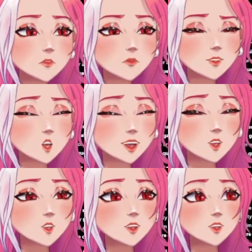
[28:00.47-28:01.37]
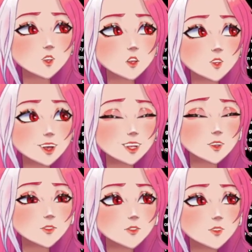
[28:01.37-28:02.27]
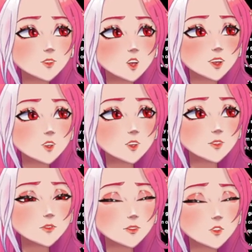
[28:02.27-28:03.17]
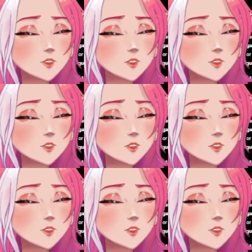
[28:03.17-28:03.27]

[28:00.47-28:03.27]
I guess it wasn't the other day. It was like last week. Whatever.